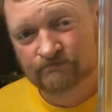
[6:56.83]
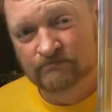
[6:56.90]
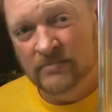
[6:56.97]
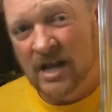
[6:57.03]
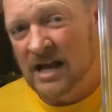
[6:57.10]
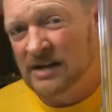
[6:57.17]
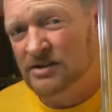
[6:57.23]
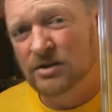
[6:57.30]

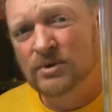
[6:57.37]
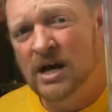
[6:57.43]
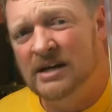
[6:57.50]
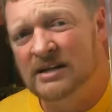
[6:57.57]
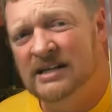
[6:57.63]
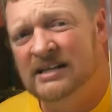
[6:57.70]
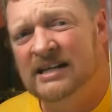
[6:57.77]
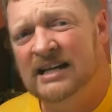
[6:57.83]
I do not
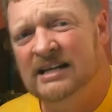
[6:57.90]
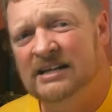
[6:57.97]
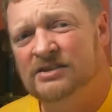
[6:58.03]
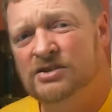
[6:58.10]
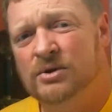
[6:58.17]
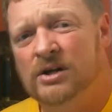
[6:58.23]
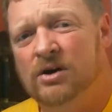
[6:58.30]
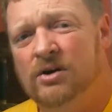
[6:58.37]
need to get
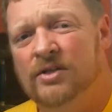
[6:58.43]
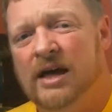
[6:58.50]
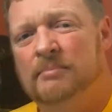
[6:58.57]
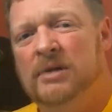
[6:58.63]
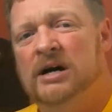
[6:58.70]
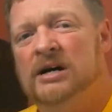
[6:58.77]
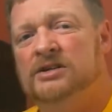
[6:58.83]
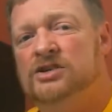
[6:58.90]
into it all that
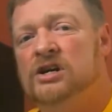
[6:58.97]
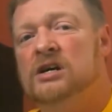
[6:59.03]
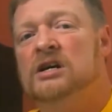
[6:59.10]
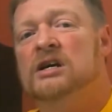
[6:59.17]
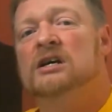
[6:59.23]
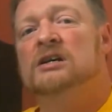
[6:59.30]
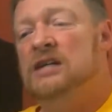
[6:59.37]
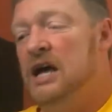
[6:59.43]
much.
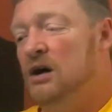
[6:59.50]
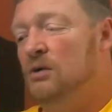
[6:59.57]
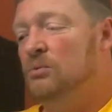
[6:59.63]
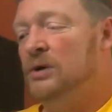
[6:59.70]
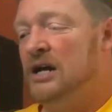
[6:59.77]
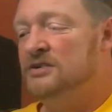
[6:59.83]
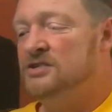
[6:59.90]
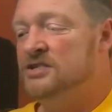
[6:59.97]
Now,
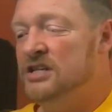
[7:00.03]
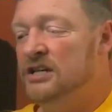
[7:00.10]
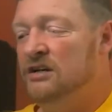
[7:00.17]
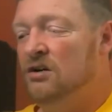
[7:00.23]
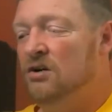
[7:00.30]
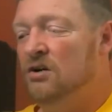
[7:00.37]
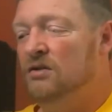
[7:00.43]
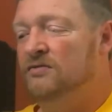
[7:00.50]
when I sent it
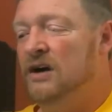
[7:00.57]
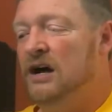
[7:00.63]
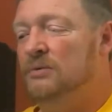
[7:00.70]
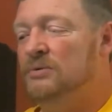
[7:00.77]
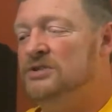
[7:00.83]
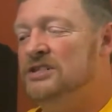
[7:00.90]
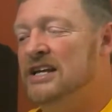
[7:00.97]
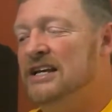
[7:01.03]
off, I
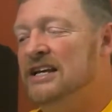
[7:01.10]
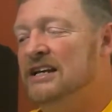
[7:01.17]
was thinking